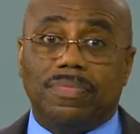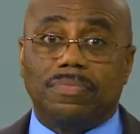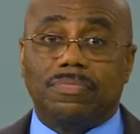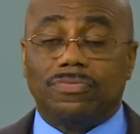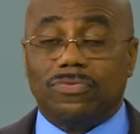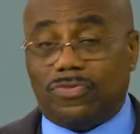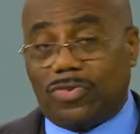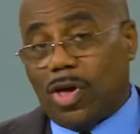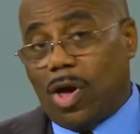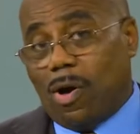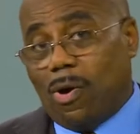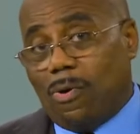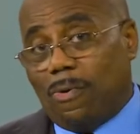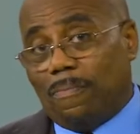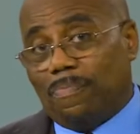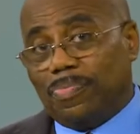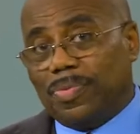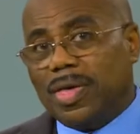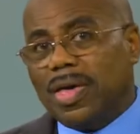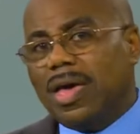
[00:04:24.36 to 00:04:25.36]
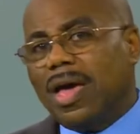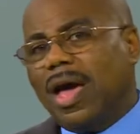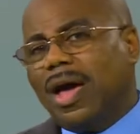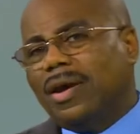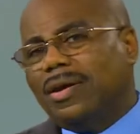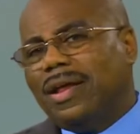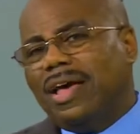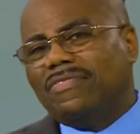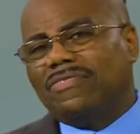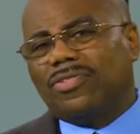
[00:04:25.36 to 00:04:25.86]
So
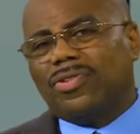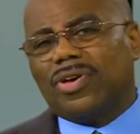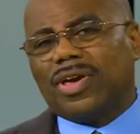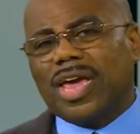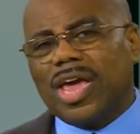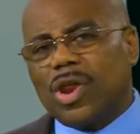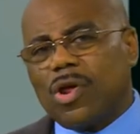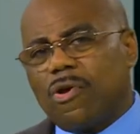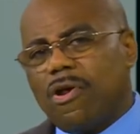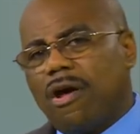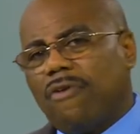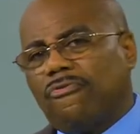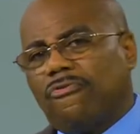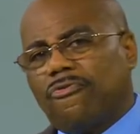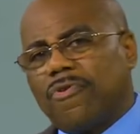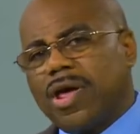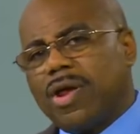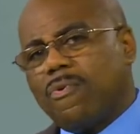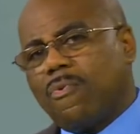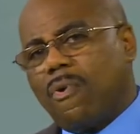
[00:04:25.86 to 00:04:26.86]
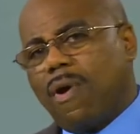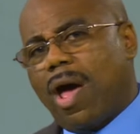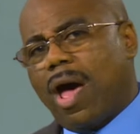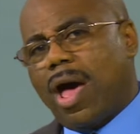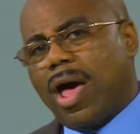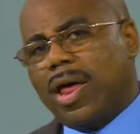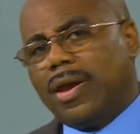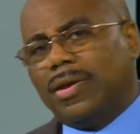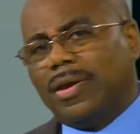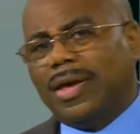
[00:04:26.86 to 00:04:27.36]
let's look in on our friend
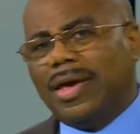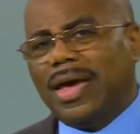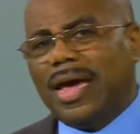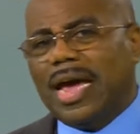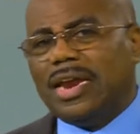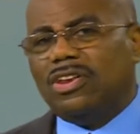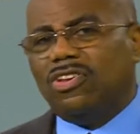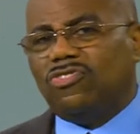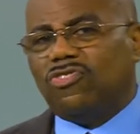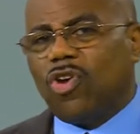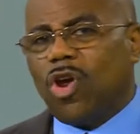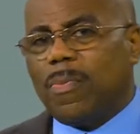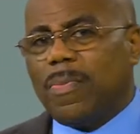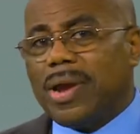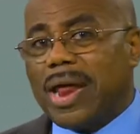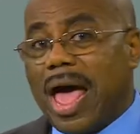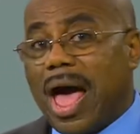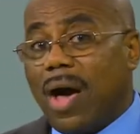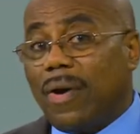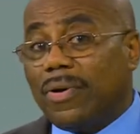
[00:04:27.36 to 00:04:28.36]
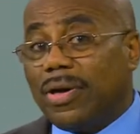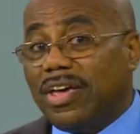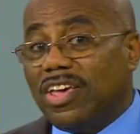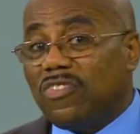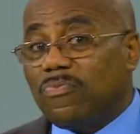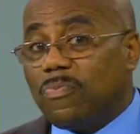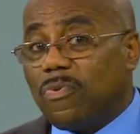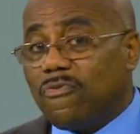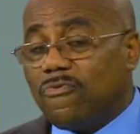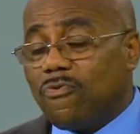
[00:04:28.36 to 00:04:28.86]
Ron and determine how his
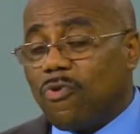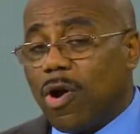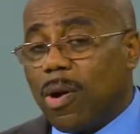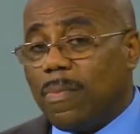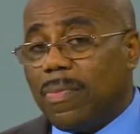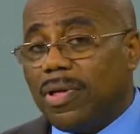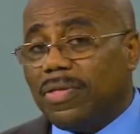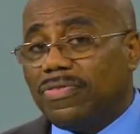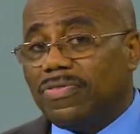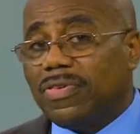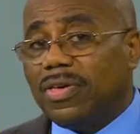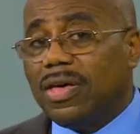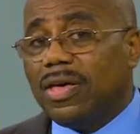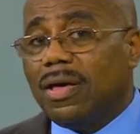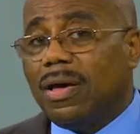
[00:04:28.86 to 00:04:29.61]
performance